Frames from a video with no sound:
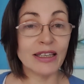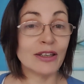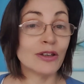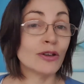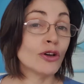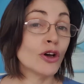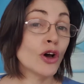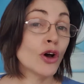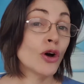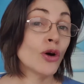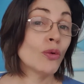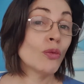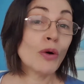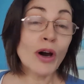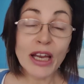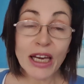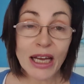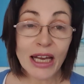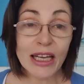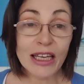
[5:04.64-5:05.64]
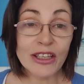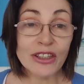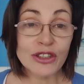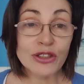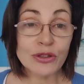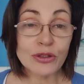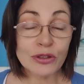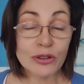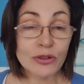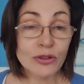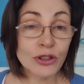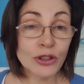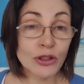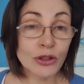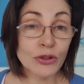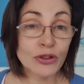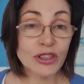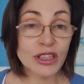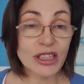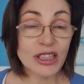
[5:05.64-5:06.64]
and what age,
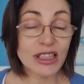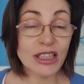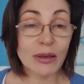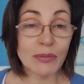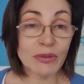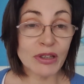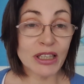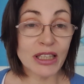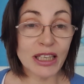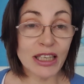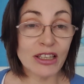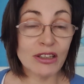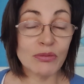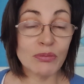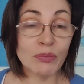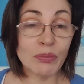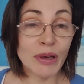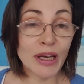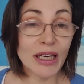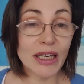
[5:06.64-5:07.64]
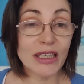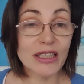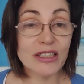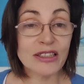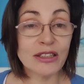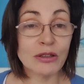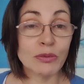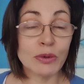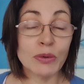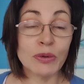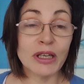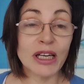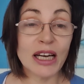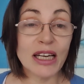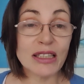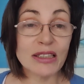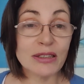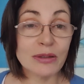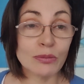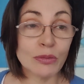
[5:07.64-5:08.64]
did something get embedded. So we would
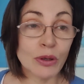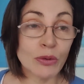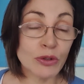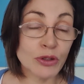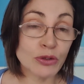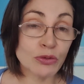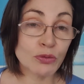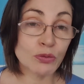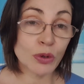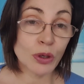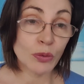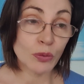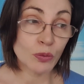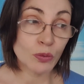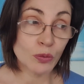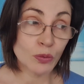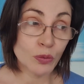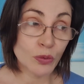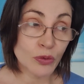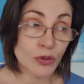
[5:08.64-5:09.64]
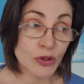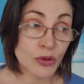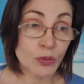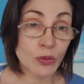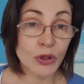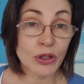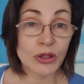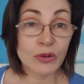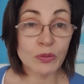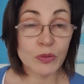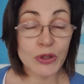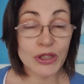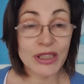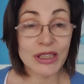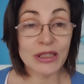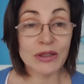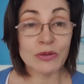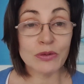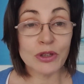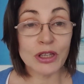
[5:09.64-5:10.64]
ask them what was
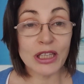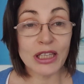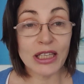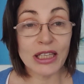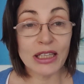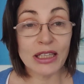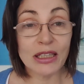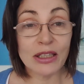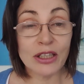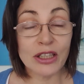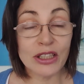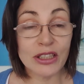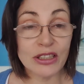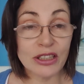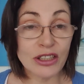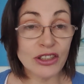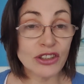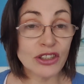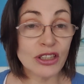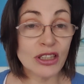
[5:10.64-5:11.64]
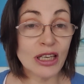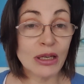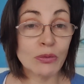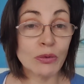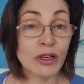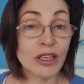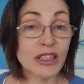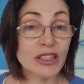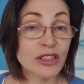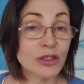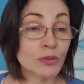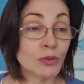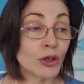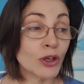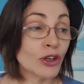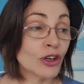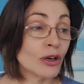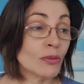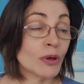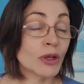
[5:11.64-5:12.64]
the condition they want us to
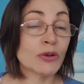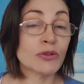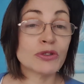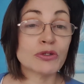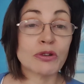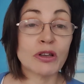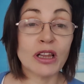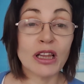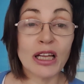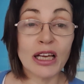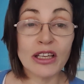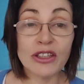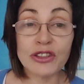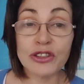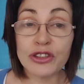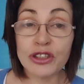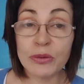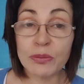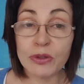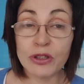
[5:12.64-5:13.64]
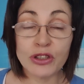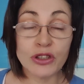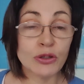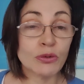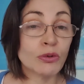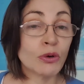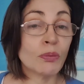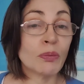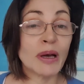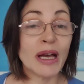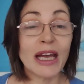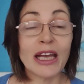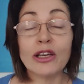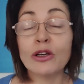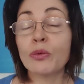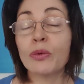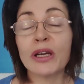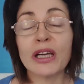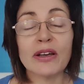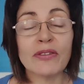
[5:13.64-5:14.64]
work on, whether it was a relationship issue or pain or
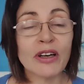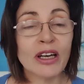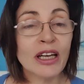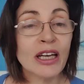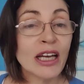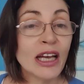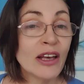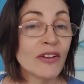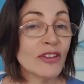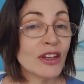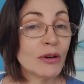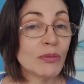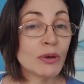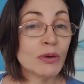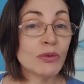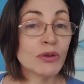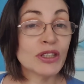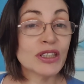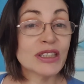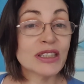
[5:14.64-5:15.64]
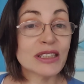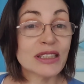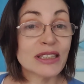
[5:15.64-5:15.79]
whatever. Then we would